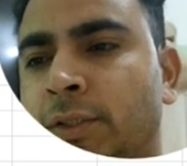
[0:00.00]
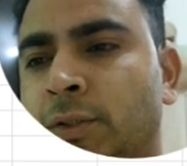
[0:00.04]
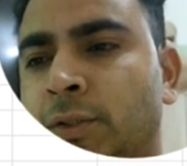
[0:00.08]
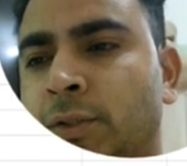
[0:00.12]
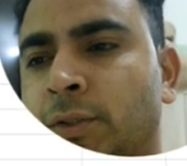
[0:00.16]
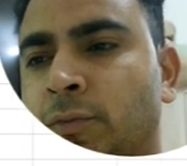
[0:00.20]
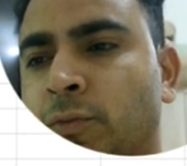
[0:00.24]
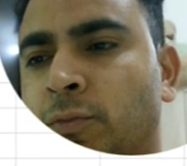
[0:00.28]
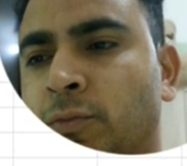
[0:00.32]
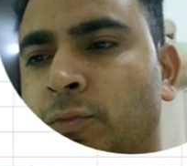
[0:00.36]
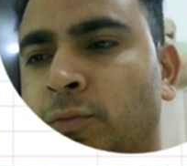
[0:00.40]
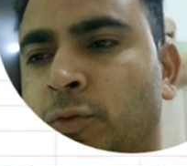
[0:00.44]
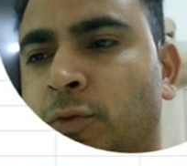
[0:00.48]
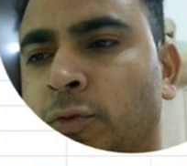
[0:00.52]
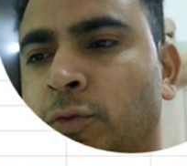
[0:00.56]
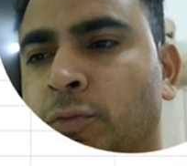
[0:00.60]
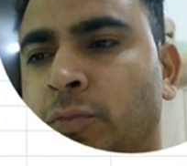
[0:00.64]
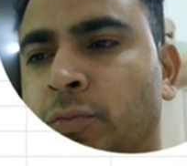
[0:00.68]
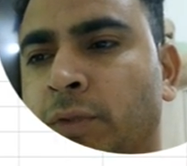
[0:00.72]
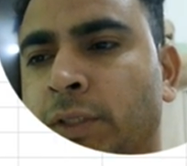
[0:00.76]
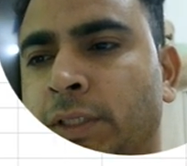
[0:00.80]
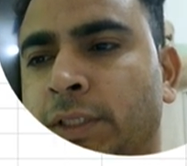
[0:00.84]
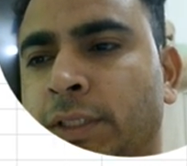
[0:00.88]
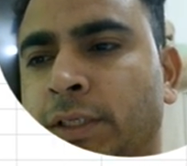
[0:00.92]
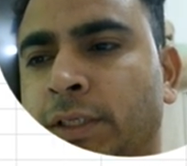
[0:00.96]
Let's
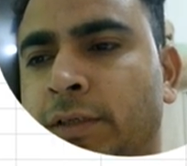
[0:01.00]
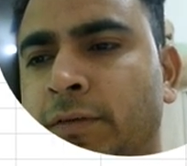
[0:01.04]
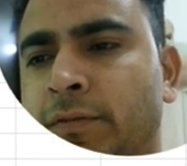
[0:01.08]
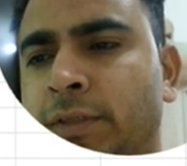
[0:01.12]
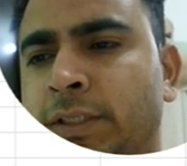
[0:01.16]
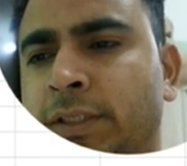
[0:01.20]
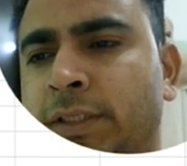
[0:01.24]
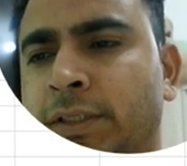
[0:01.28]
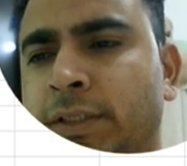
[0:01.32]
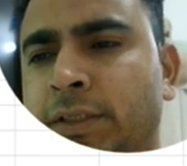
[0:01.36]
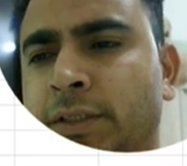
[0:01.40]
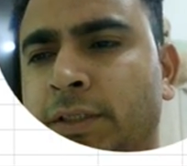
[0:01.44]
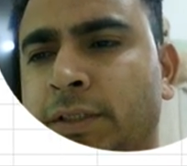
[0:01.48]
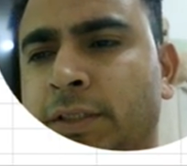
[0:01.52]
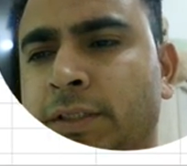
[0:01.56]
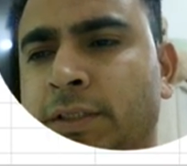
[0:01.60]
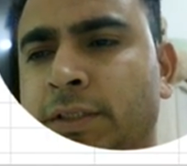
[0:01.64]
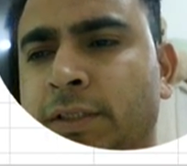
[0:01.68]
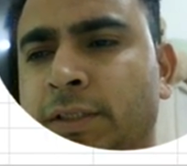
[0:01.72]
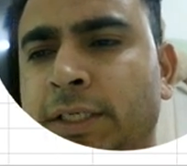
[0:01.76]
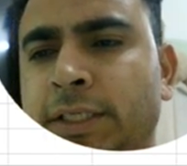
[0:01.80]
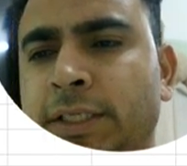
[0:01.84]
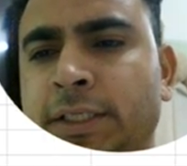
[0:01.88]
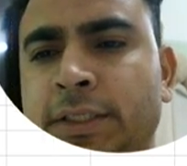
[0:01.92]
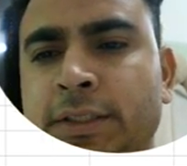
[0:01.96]
move a little bit
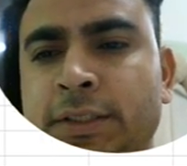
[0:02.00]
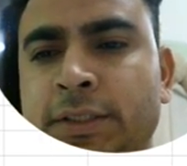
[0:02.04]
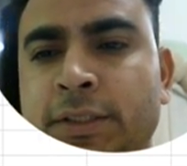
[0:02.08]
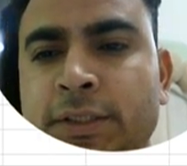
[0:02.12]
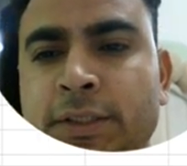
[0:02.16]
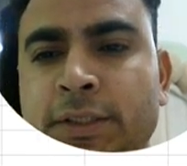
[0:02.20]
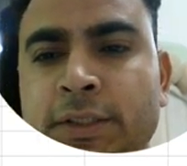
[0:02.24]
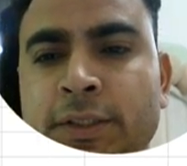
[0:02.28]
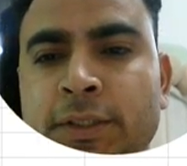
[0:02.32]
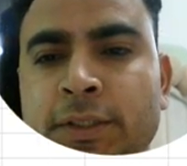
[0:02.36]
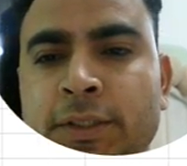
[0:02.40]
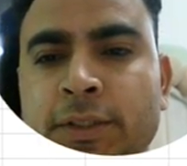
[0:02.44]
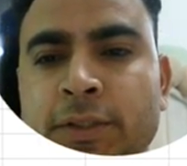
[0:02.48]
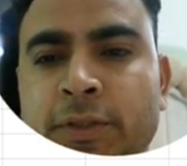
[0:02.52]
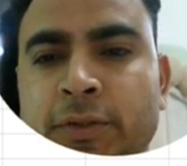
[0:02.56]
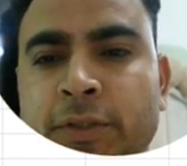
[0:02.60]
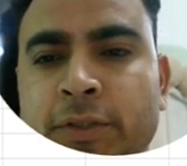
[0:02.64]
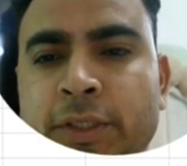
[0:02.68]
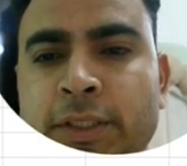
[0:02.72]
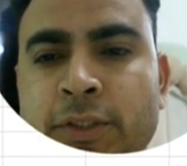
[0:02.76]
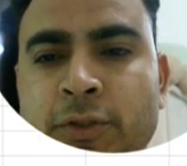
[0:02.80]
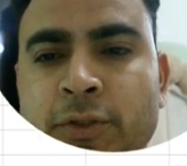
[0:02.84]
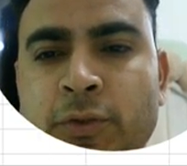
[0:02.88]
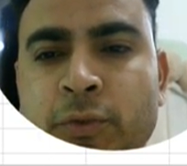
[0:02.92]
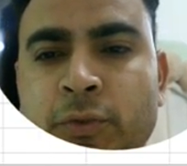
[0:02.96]
this side.
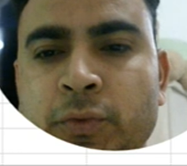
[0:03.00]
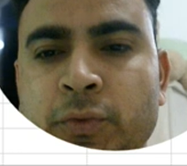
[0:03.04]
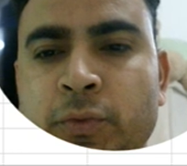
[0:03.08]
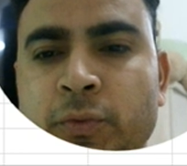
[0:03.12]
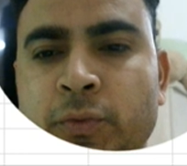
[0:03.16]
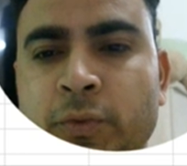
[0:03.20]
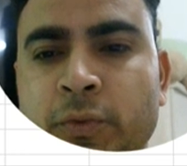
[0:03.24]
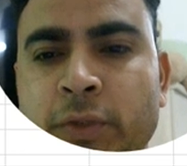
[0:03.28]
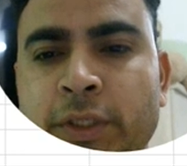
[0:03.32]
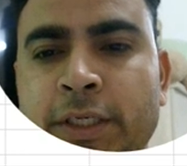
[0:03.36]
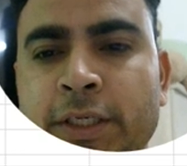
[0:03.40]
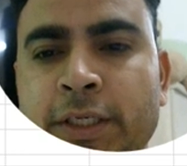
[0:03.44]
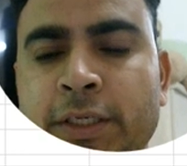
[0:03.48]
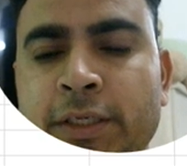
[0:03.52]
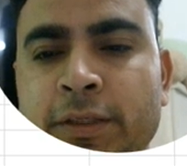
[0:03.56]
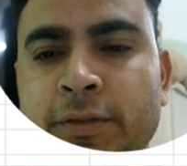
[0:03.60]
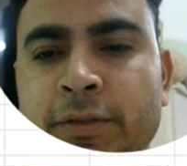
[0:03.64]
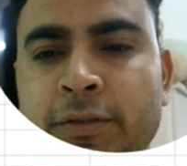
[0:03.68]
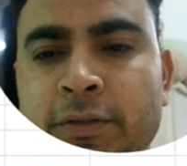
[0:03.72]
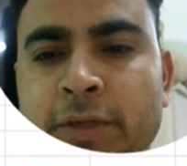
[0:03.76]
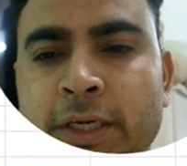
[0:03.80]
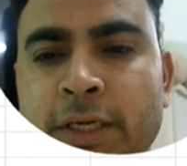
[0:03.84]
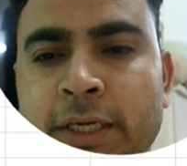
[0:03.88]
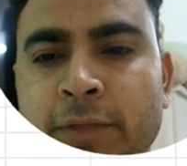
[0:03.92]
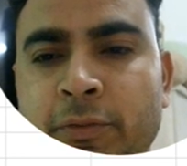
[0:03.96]
Okay, so
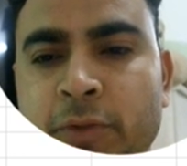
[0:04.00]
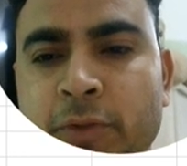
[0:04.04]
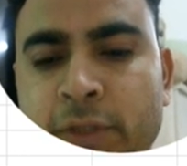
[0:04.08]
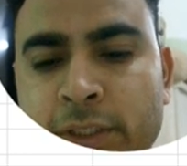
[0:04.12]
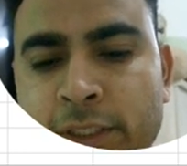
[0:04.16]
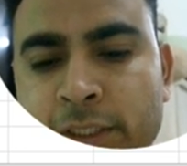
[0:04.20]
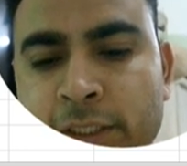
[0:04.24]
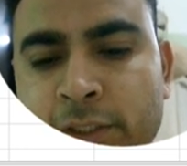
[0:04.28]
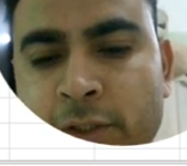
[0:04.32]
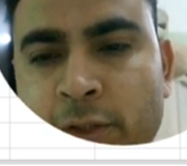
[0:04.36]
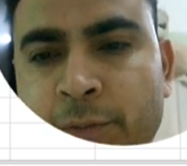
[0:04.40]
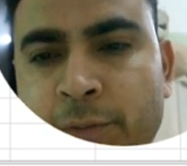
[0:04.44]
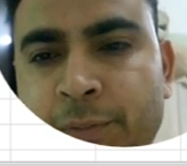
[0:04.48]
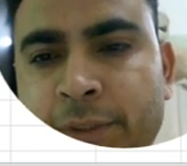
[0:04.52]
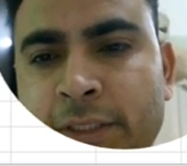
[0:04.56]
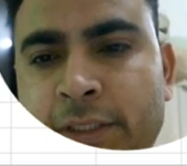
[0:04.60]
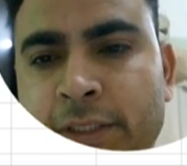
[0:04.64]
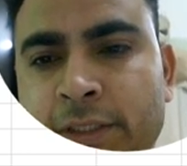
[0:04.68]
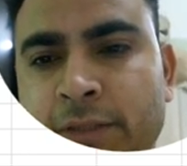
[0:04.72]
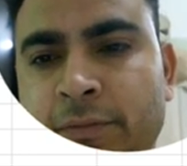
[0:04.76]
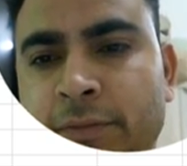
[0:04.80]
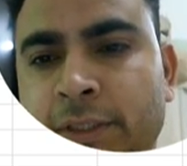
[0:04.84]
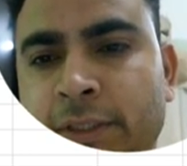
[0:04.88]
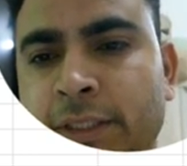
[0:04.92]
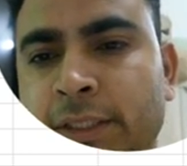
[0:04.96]
here I have already
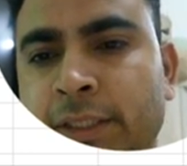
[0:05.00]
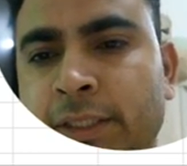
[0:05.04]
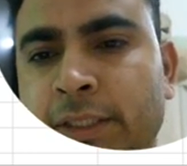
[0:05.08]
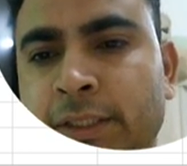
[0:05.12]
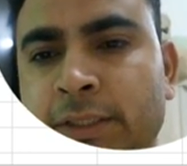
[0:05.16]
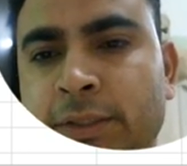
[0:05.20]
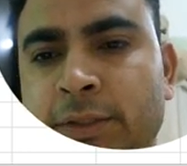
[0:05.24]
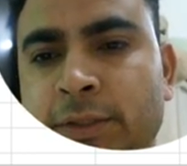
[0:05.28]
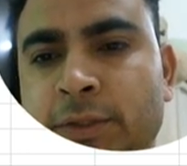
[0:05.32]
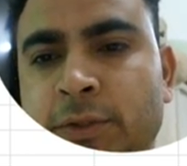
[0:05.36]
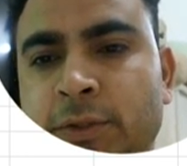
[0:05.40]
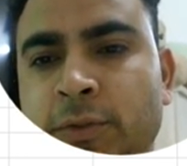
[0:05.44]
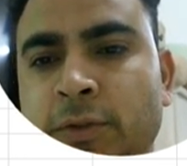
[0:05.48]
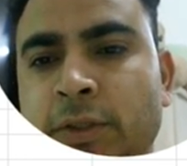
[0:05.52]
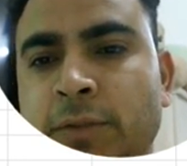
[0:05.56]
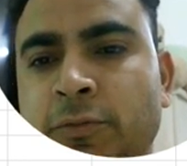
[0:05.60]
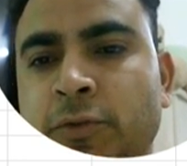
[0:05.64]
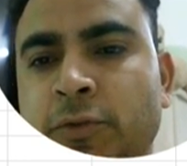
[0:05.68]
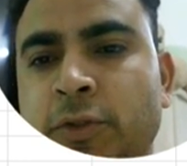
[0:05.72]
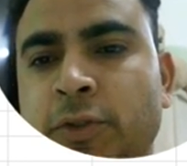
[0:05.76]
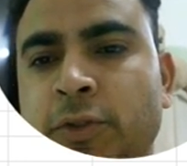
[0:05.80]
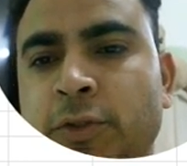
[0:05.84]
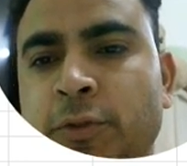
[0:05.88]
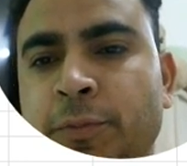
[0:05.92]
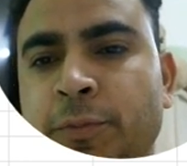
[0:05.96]
copied some data,
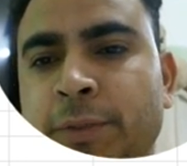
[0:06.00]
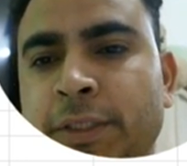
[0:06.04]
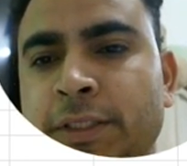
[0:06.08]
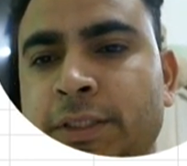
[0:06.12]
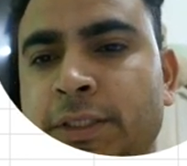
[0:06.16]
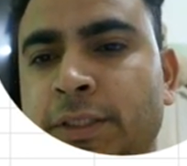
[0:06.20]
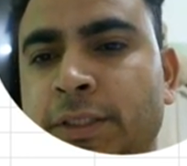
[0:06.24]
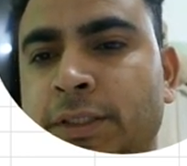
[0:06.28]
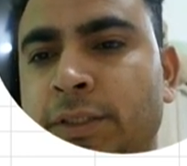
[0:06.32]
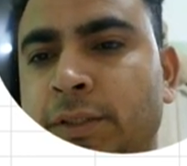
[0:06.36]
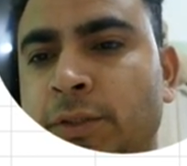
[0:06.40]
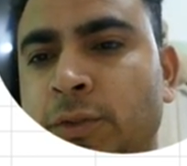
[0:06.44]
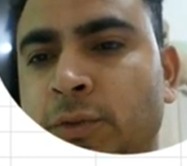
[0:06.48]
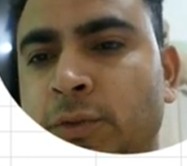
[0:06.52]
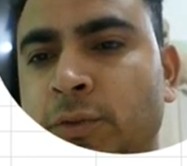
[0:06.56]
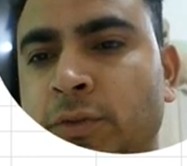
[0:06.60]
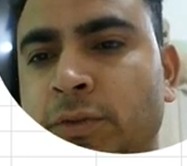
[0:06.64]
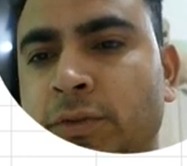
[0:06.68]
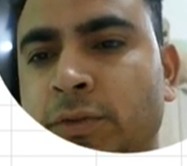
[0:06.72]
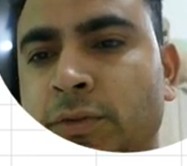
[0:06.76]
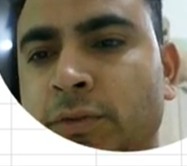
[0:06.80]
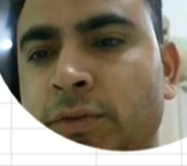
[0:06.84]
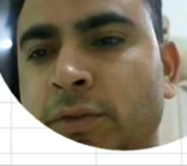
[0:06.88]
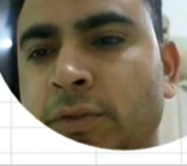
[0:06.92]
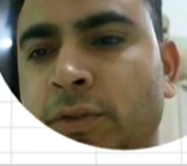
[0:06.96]
so I'm going to paste it
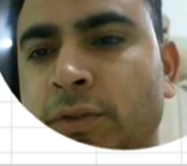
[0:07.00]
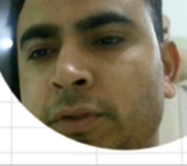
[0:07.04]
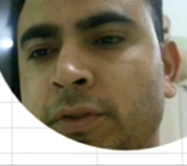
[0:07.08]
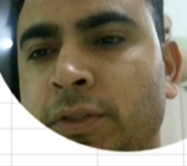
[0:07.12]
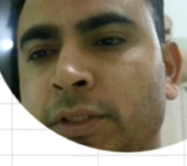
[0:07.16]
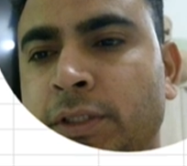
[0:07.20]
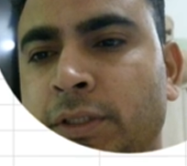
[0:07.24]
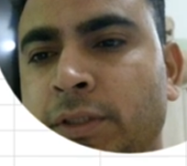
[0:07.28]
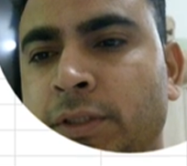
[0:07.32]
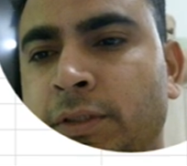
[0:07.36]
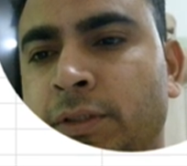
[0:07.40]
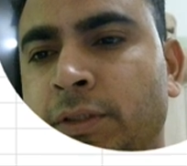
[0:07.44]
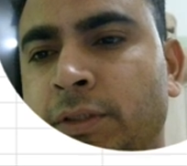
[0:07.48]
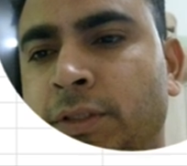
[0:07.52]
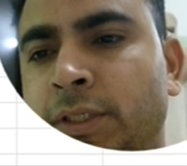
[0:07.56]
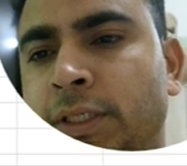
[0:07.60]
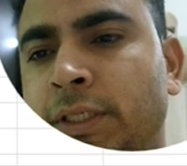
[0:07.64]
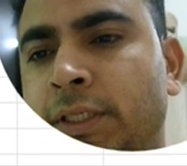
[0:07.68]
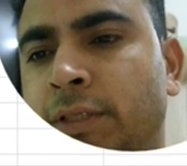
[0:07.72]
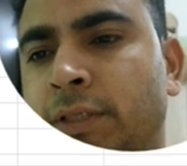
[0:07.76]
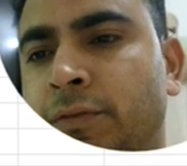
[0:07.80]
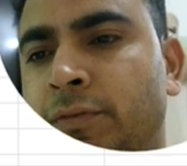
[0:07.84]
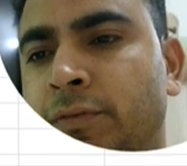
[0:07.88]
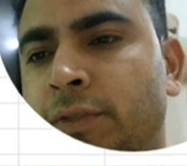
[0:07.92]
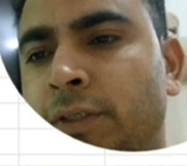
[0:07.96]
in 2 or
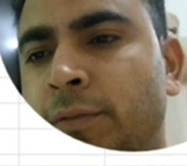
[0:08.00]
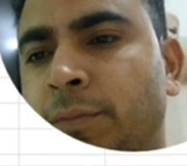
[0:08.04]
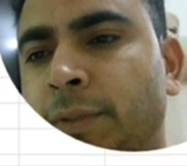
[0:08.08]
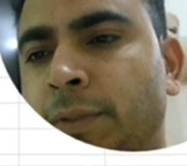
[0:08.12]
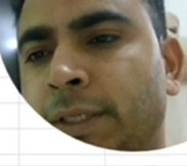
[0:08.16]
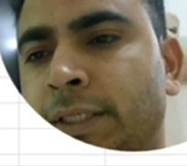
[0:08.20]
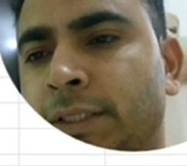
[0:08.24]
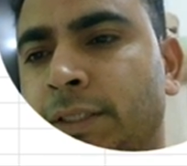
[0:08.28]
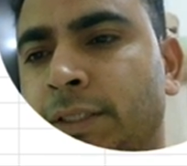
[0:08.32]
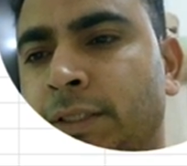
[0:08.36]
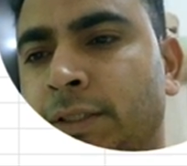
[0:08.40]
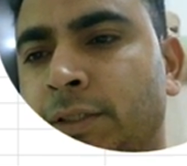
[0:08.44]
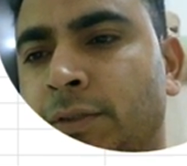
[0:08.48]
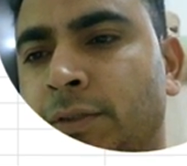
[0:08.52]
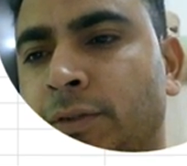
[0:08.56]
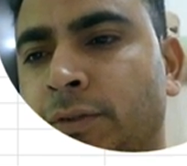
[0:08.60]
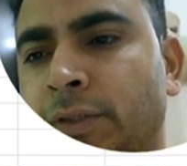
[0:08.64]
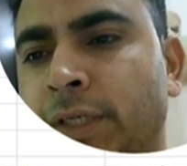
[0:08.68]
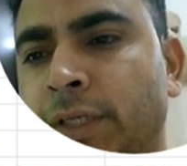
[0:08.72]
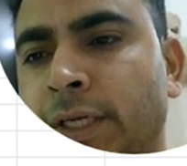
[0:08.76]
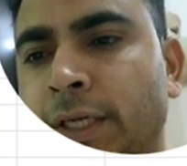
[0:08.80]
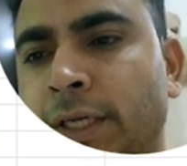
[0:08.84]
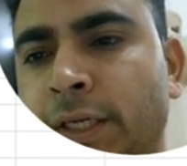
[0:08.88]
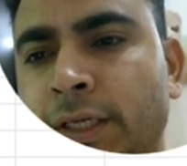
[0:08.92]
3 different places.